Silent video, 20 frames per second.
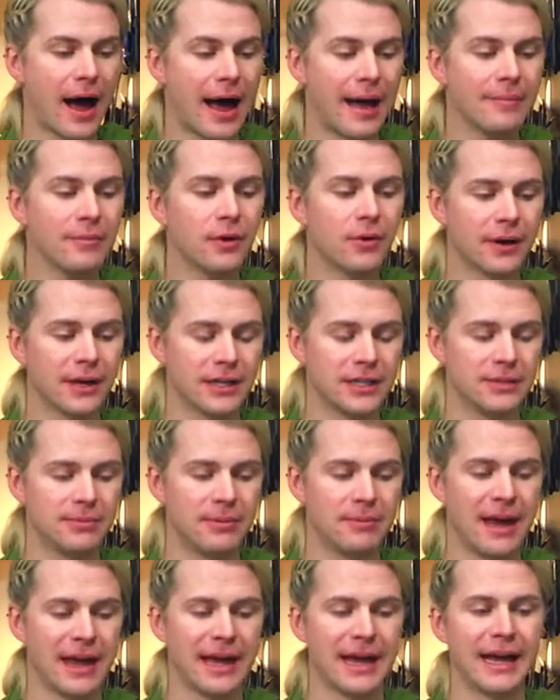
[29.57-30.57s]
I'm going to
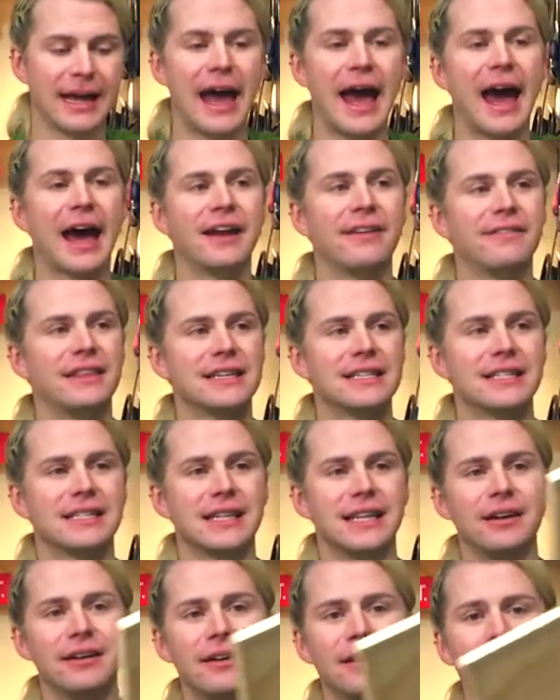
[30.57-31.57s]
be making it out of this
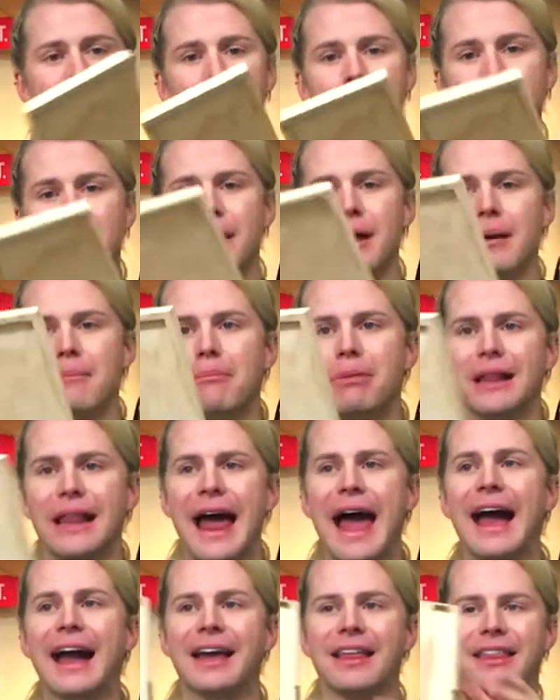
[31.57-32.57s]
little
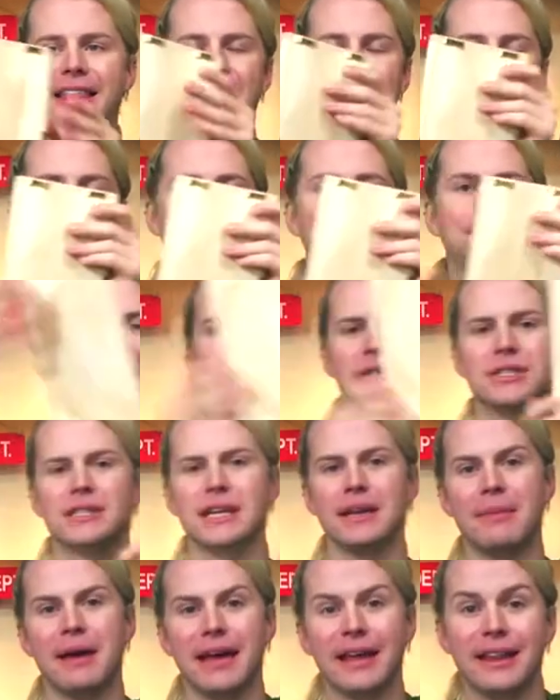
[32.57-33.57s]
plaque thing. I'm just
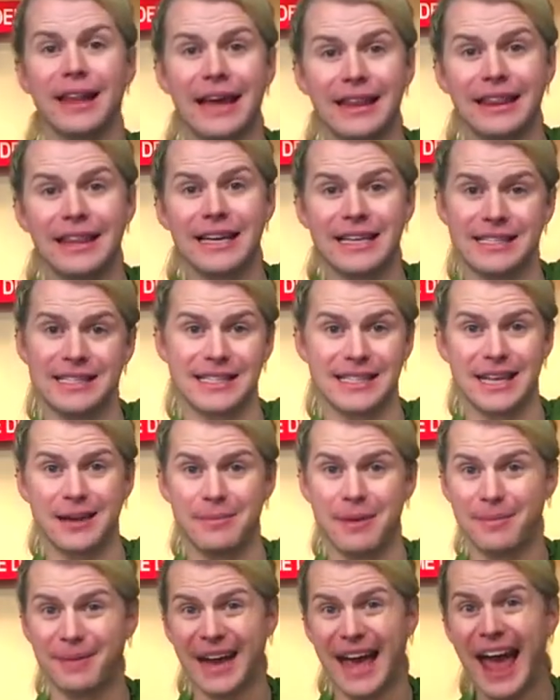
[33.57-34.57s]
gonna make it like this. It's gonna
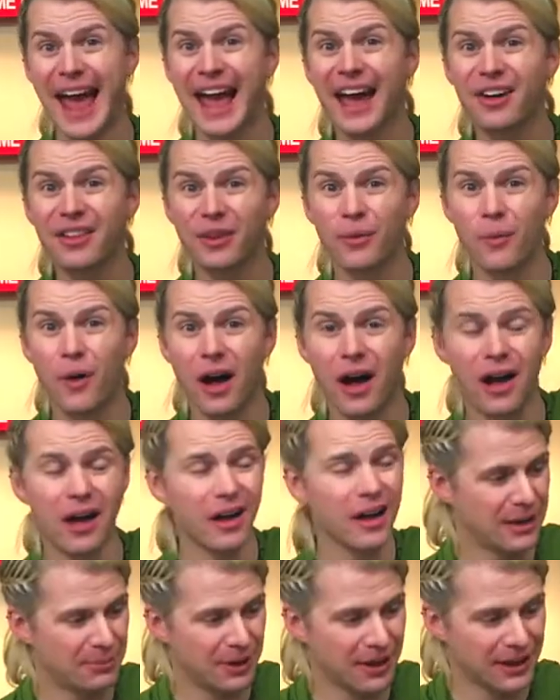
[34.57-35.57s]
be able to hang on the
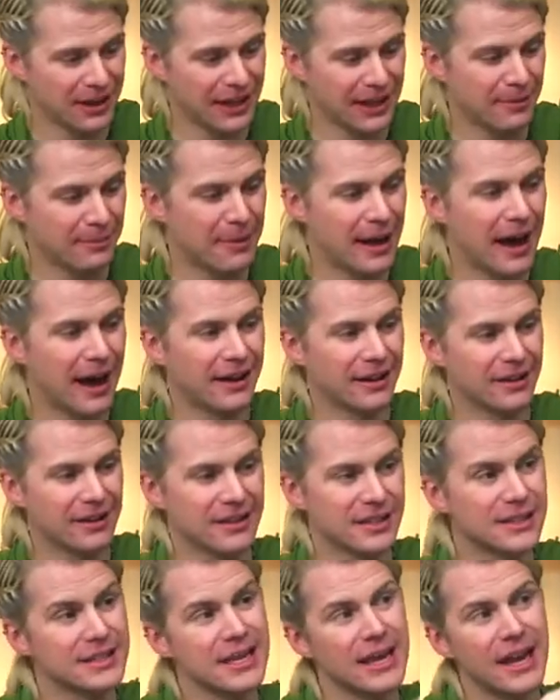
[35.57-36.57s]
wall. You put little
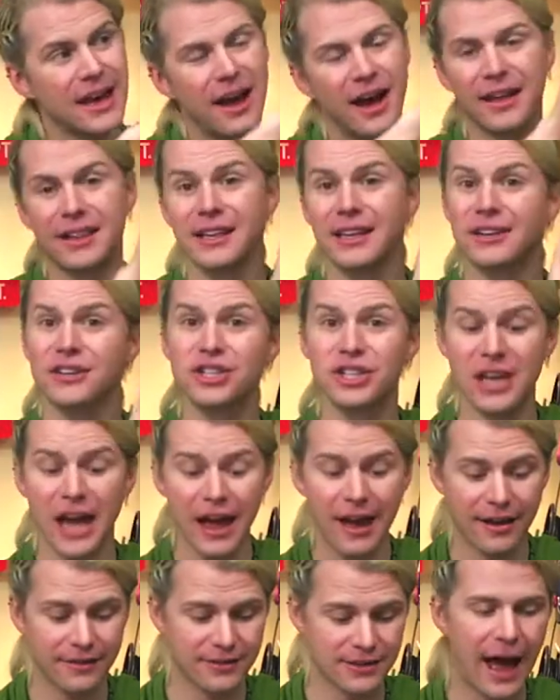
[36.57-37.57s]
bottles on little
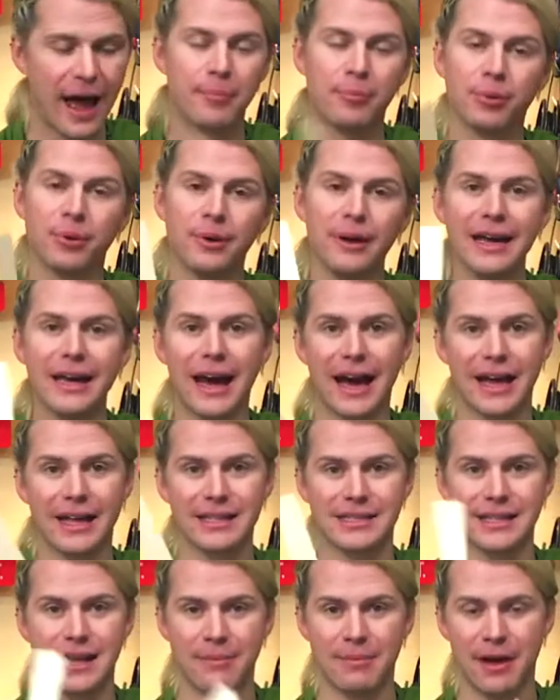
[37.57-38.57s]
shelves. I
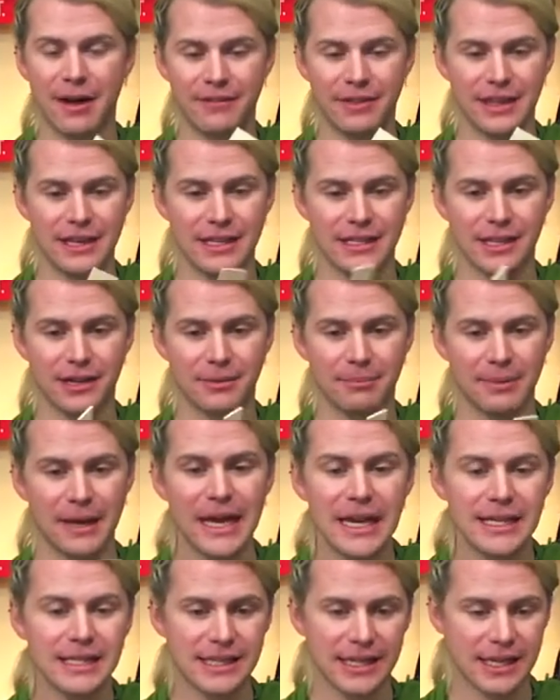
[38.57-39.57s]
pre-cut some of these little
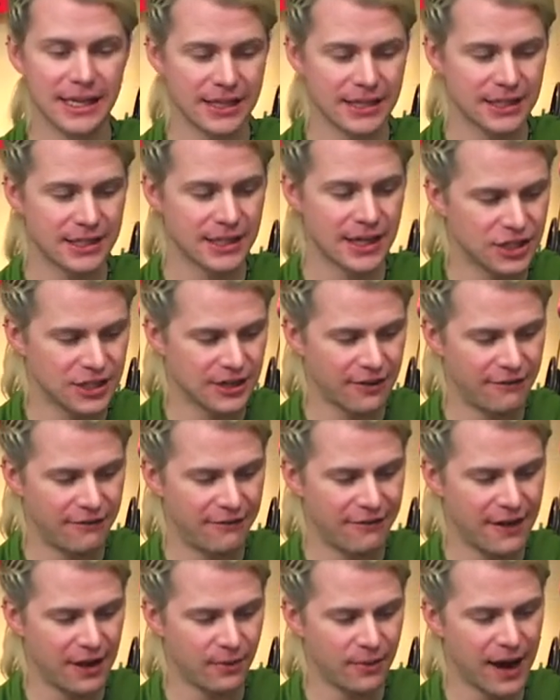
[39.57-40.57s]
pieces just to
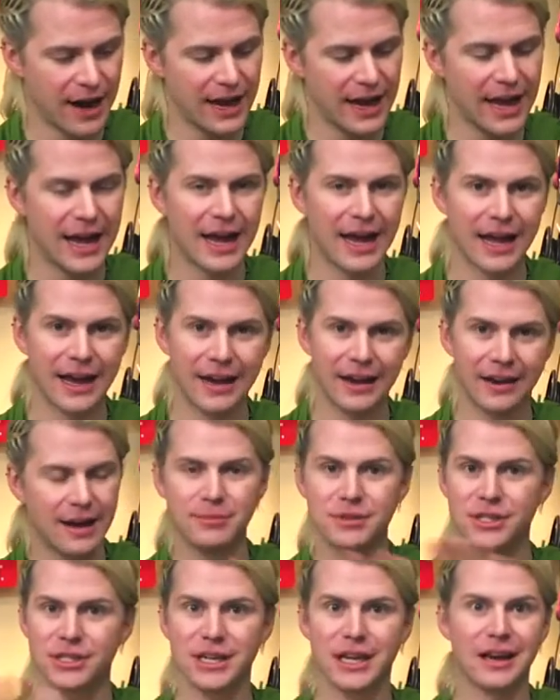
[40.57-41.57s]
fit right in.
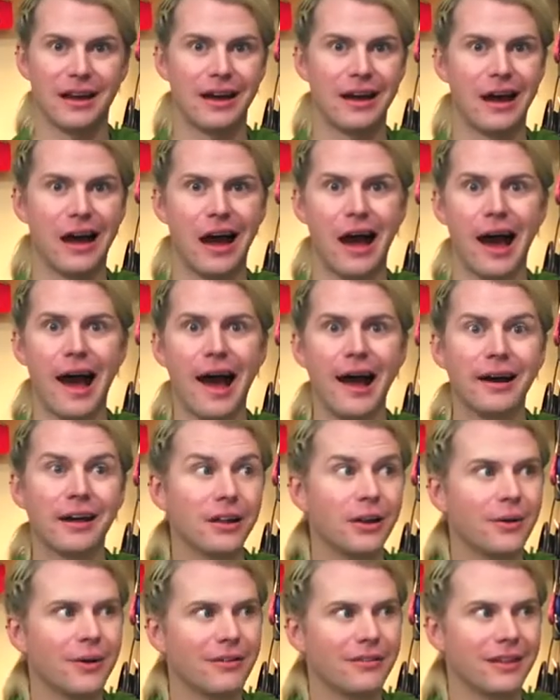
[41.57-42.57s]
I'm just gonna hot
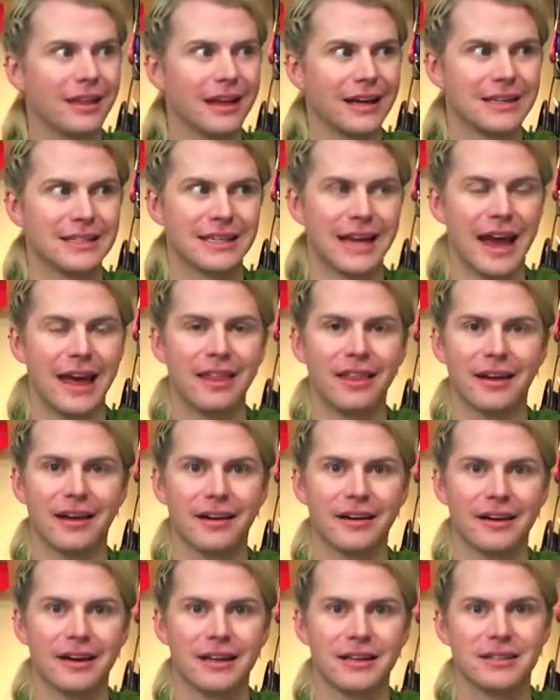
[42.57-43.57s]
glue everything
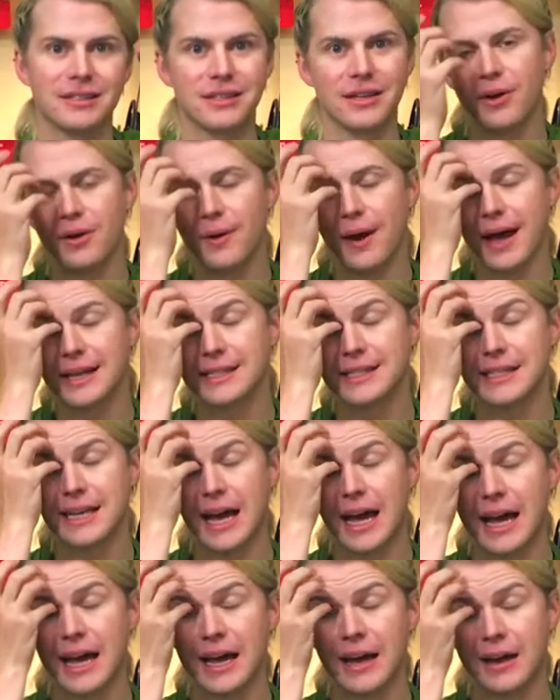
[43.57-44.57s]
together because who has
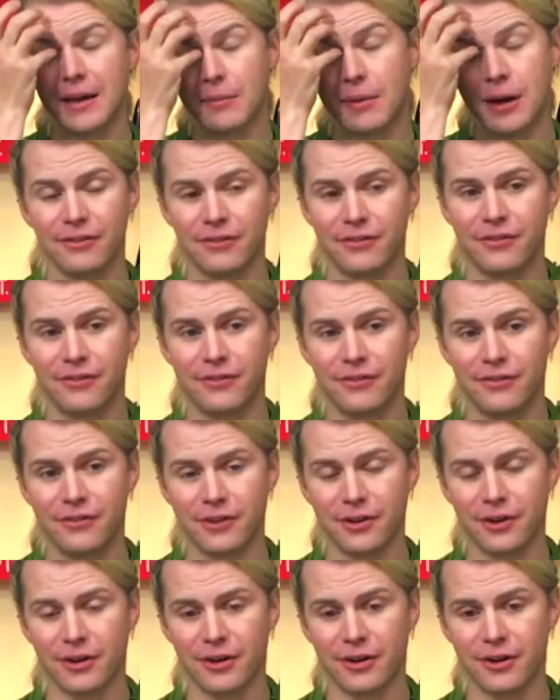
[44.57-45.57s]
time
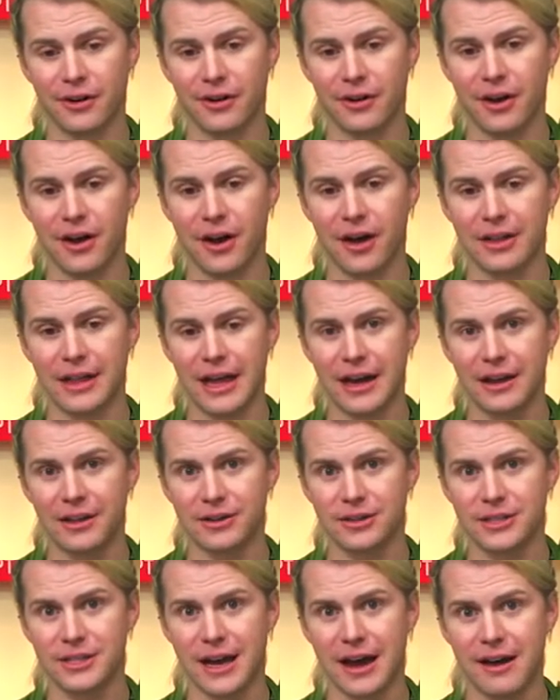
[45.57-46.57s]
for all that
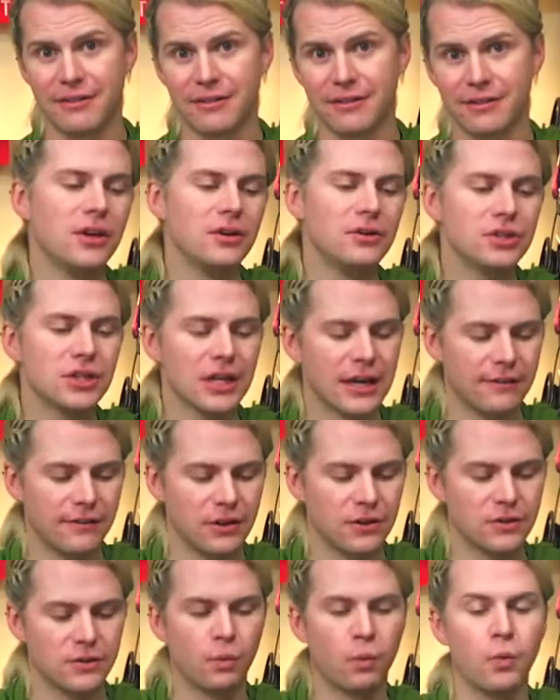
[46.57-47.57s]
other stuff? Usually if
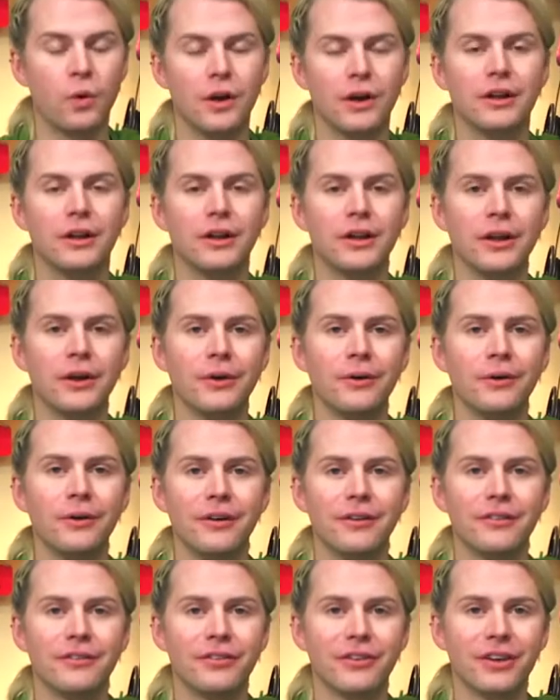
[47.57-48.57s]
you use wood glue
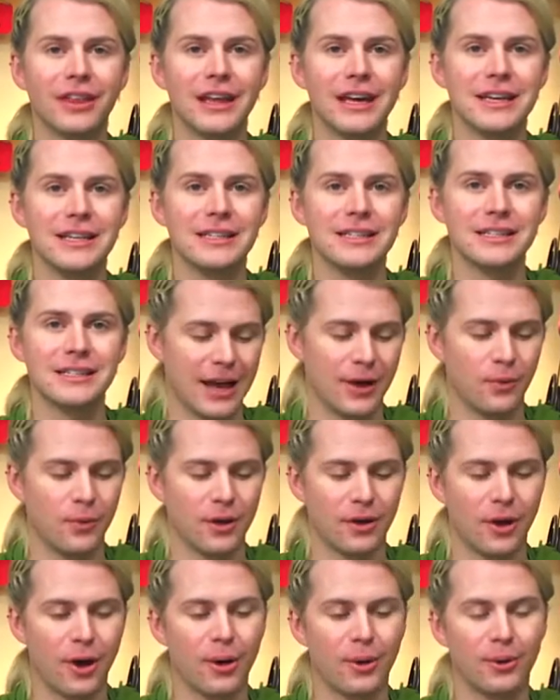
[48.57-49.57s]
for this, it
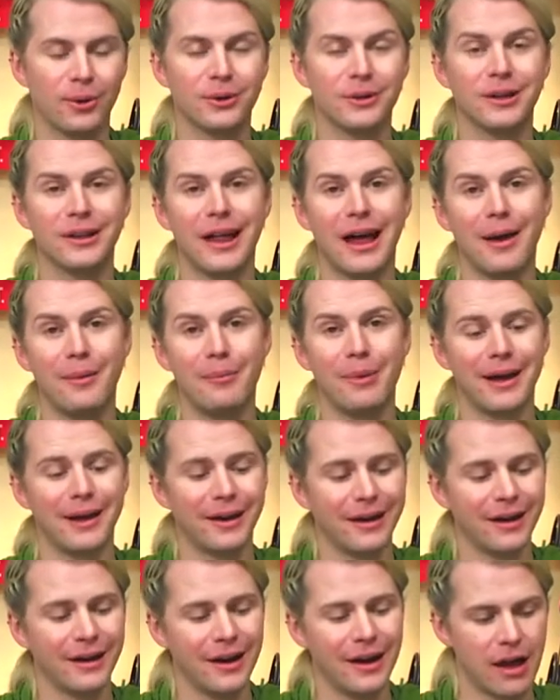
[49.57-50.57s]
will hold a lot
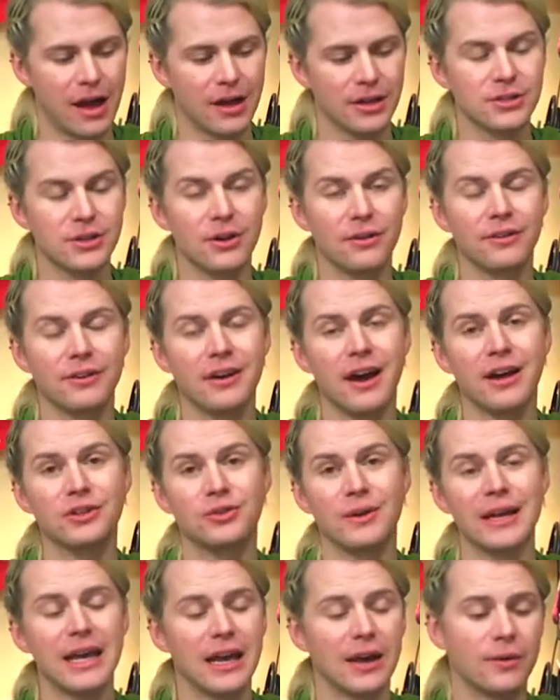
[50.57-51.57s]
better. Also, if you're not
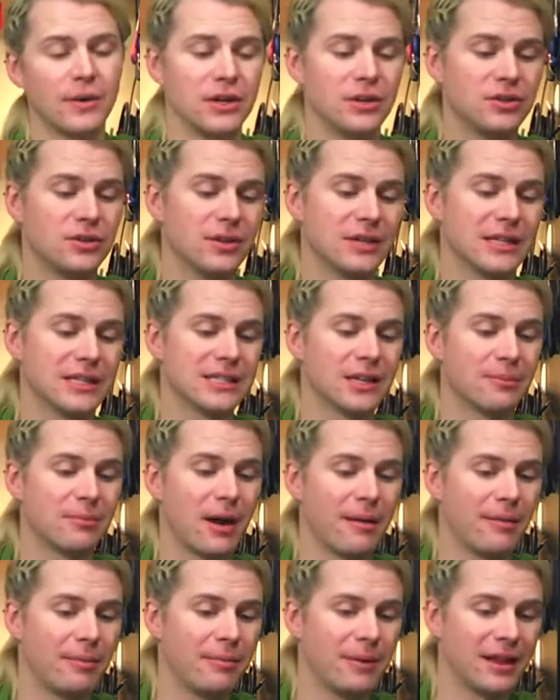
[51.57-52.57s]
drinking when you do this, it'll
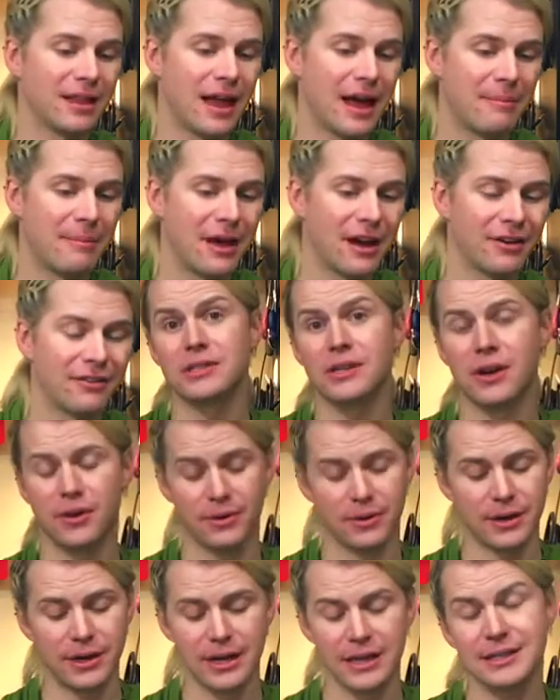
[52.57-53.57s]
probably be a lot better.
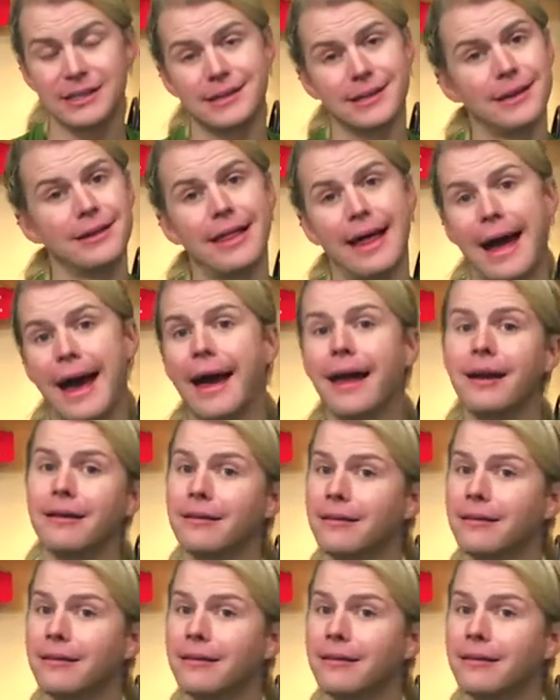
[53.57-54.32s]
So consider that.